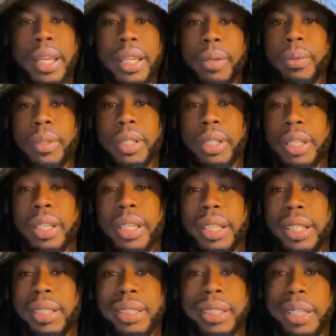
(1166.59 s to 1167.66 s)

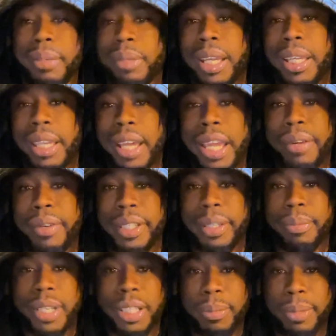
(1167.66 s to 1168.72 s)
it seemed like y'all ain't really
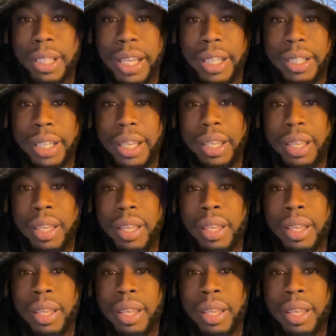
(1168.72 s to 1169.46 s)
miss me like that.